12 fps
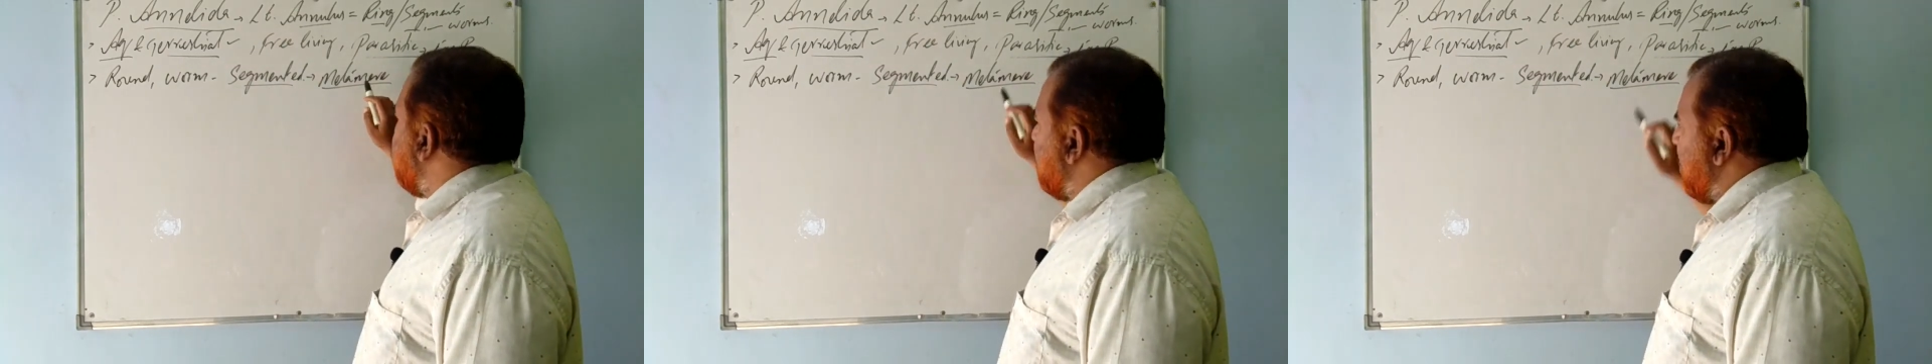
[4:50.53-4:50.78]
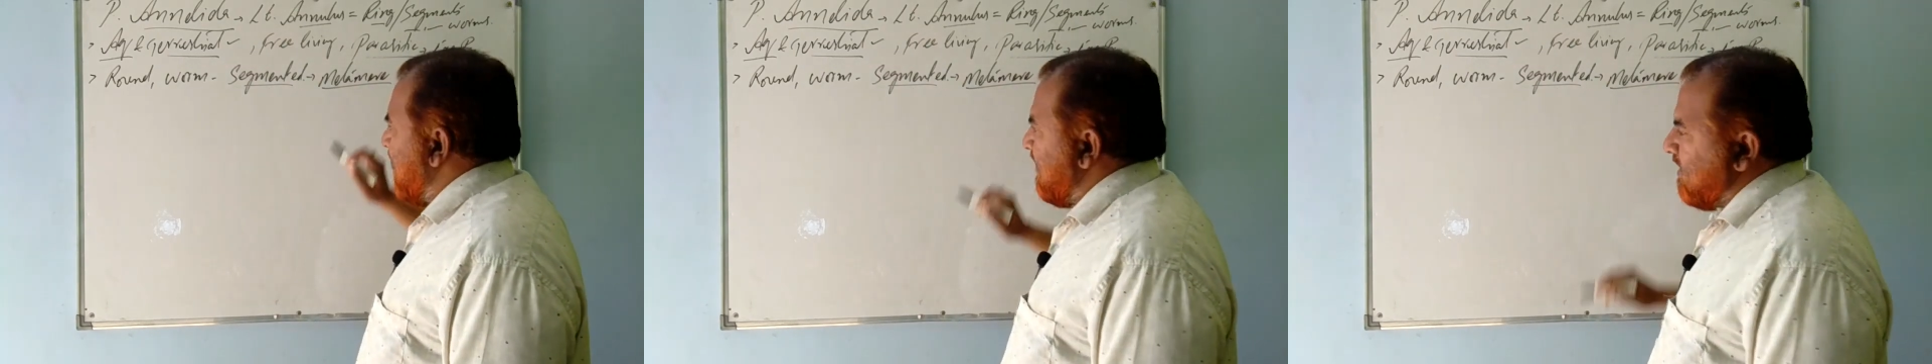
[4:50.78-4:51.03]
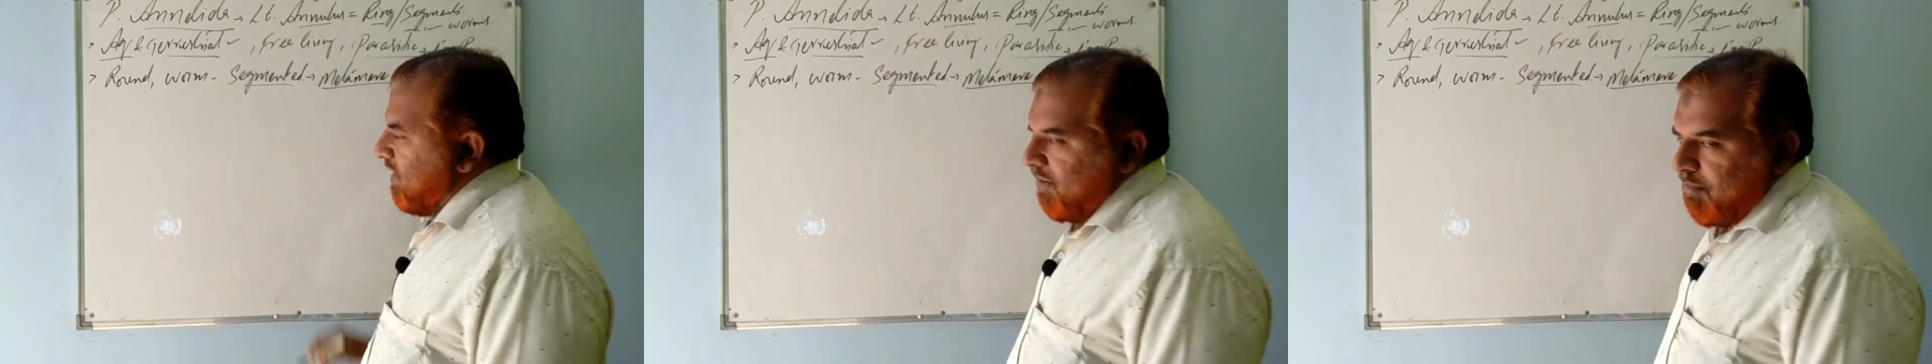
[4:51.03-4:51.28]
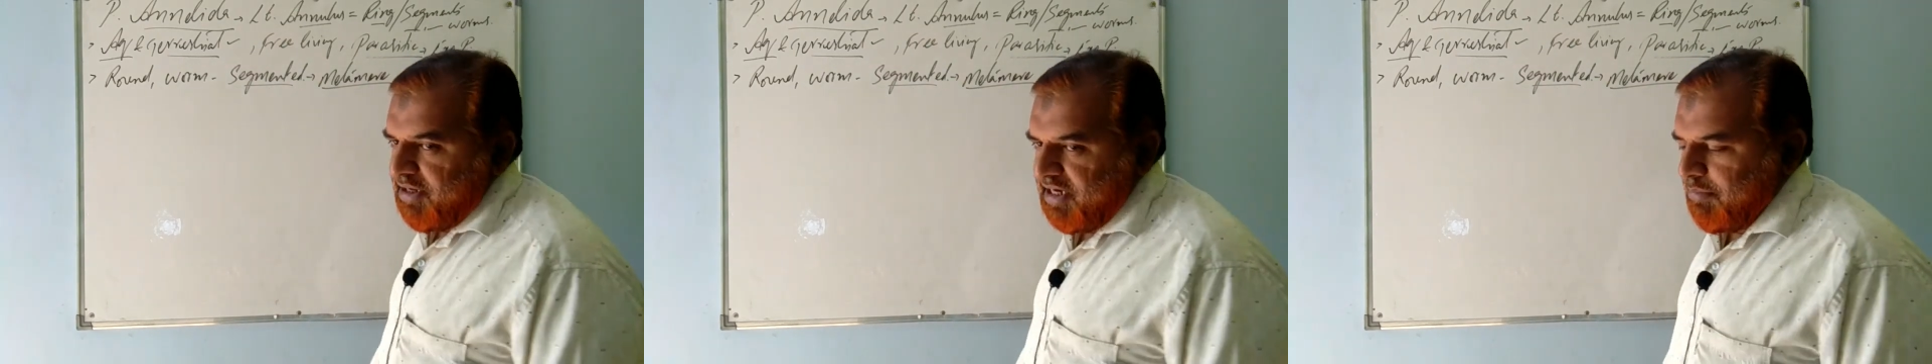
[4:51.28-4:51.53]
is known as
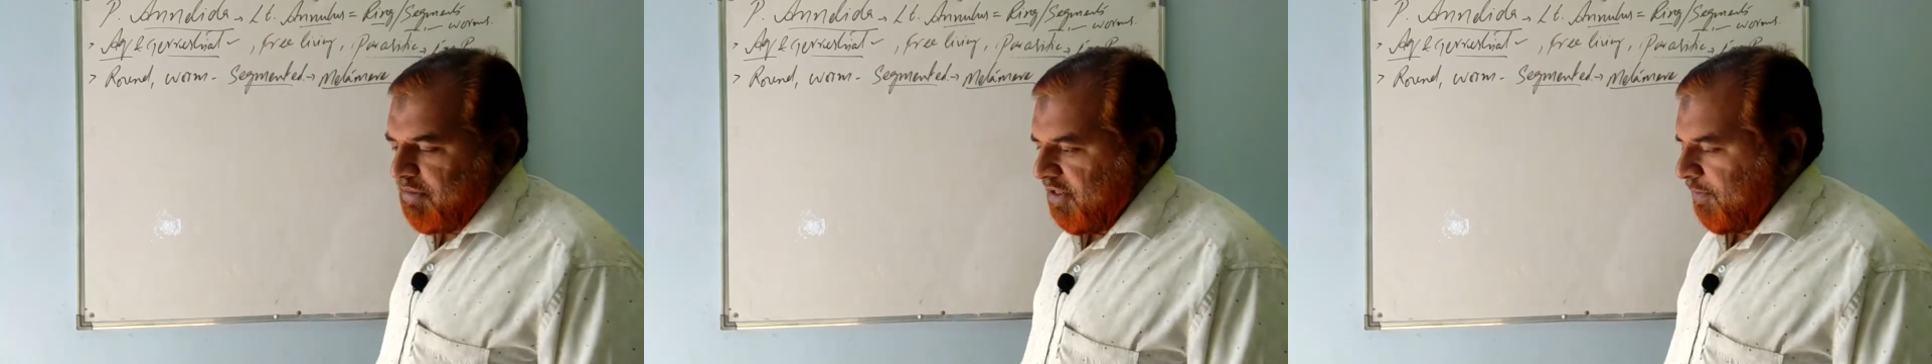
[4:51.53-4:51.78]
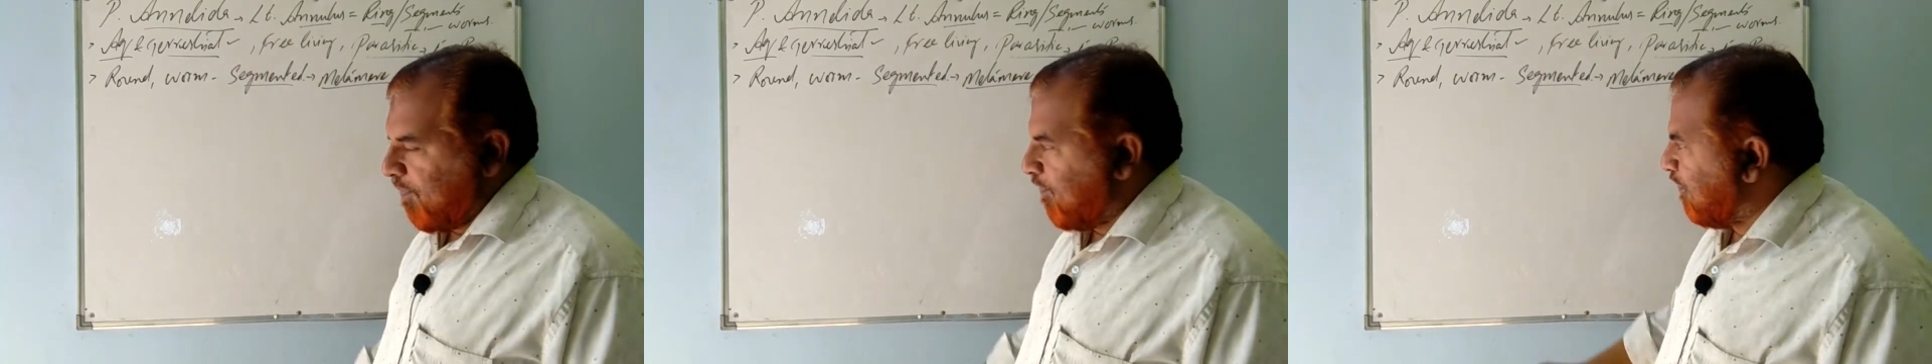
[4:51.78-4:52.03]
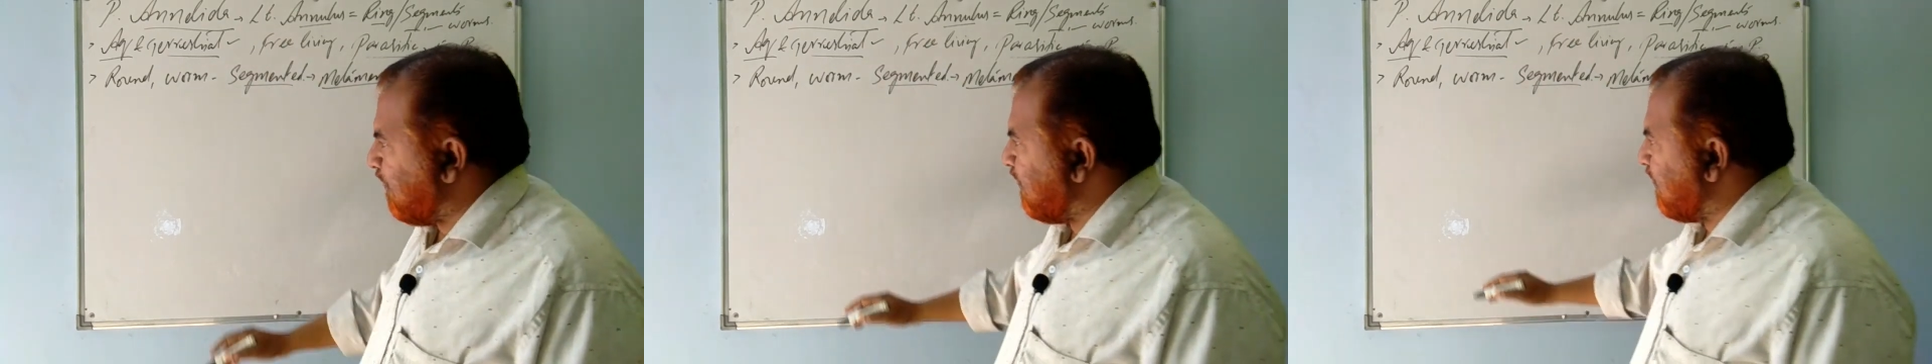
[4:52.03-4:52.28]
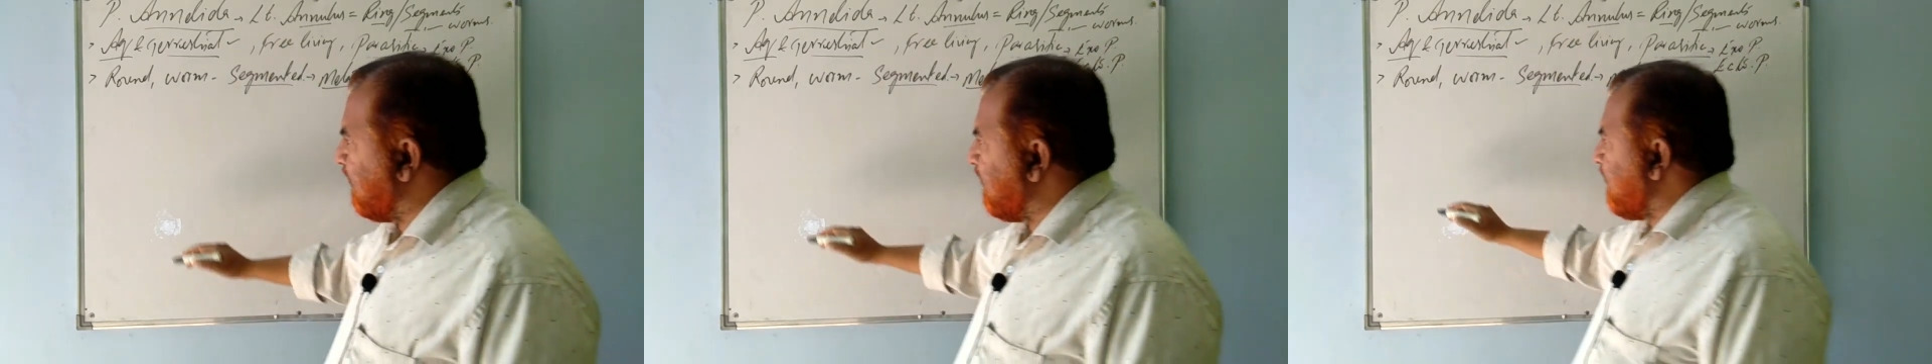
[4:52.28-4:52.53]
metamer.
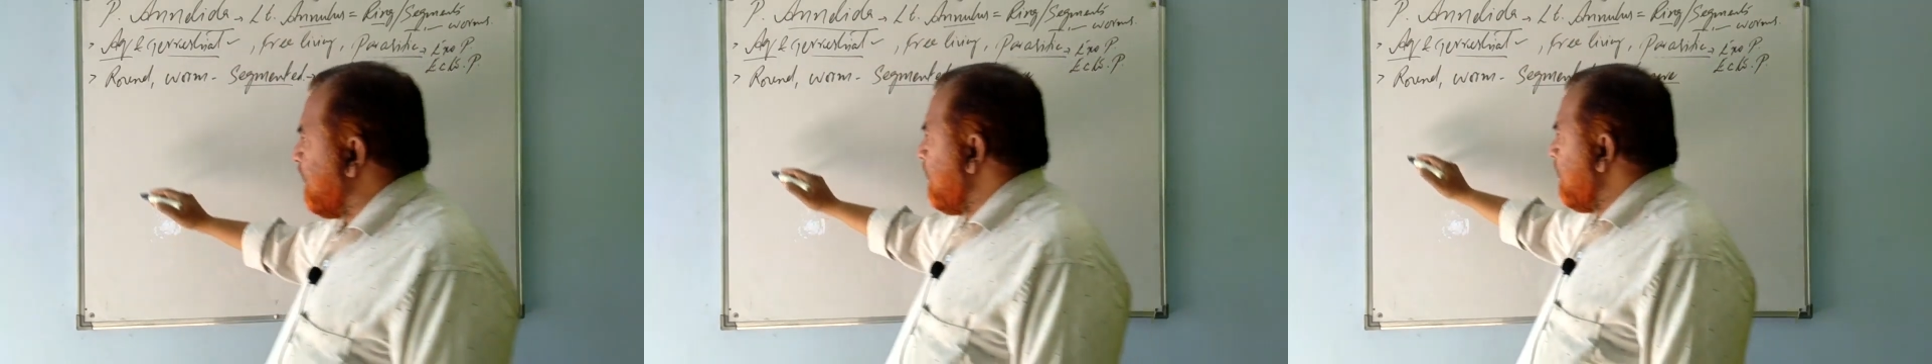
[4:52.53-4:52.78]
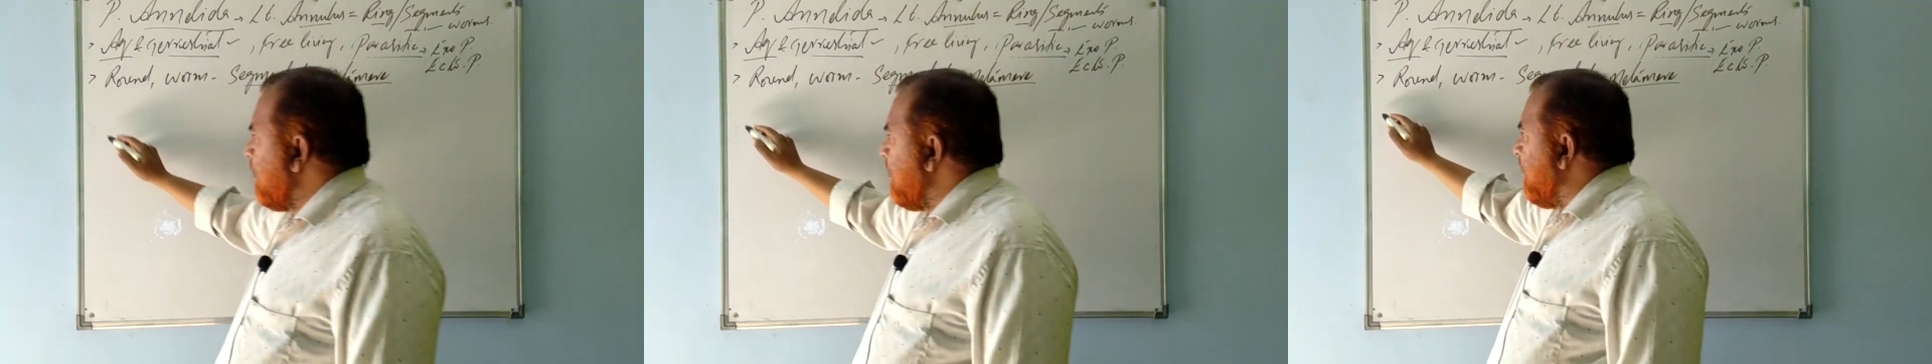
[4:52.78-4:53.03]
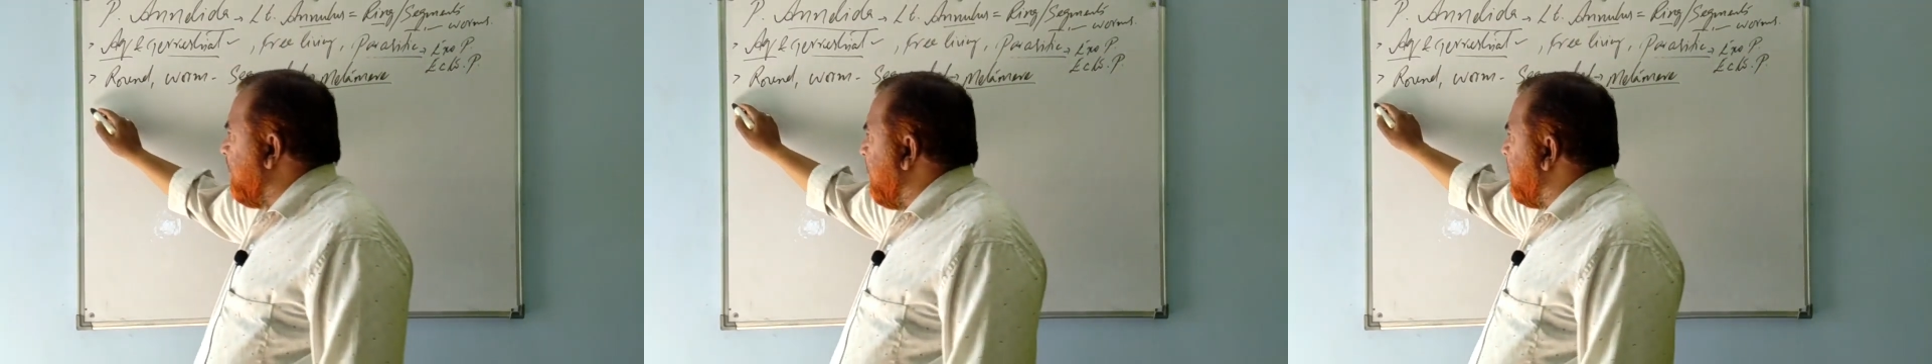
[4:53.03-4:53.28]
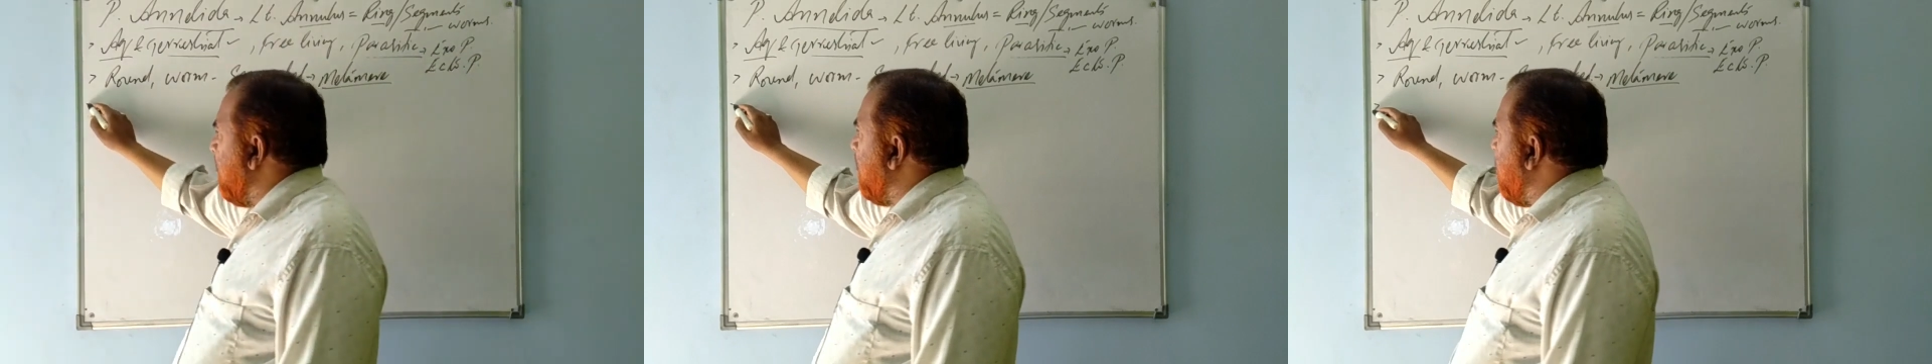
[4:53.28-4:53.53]

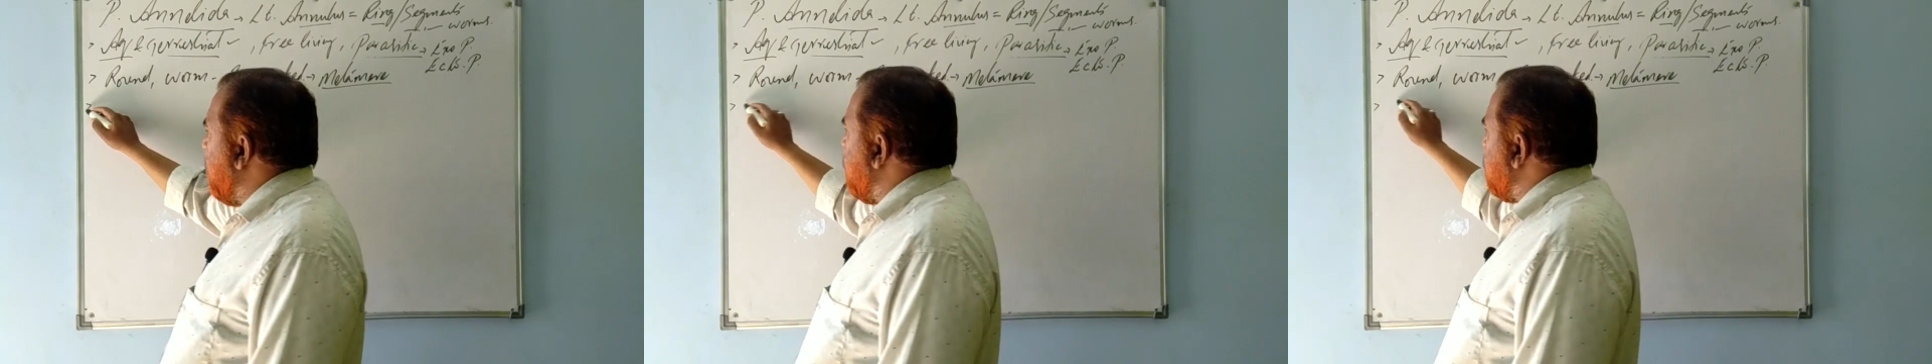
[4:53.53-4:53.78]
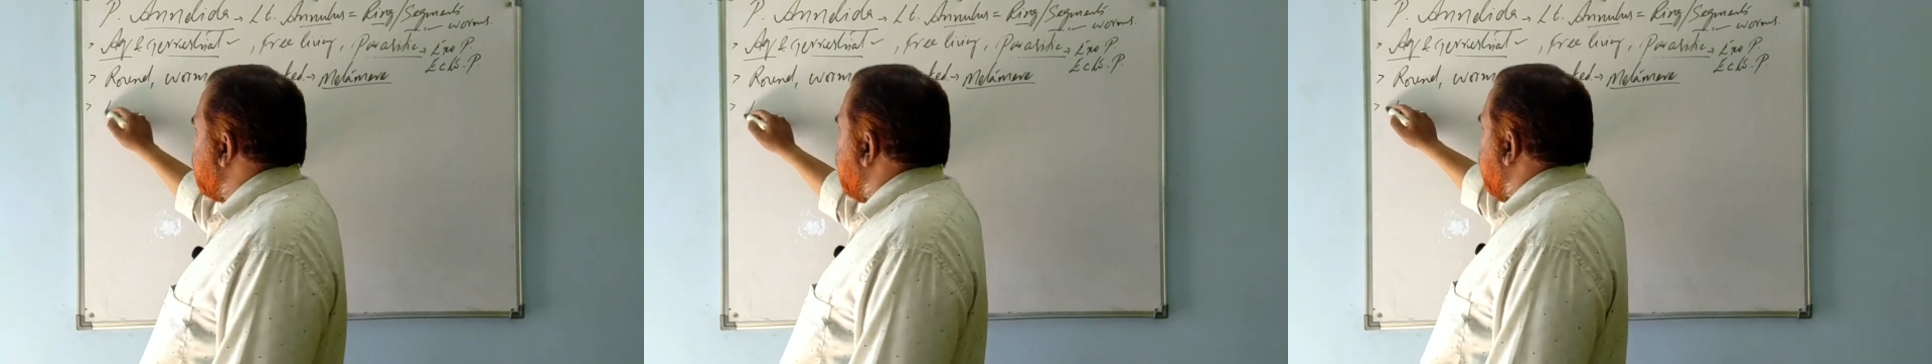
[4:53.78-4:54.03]
Then the body is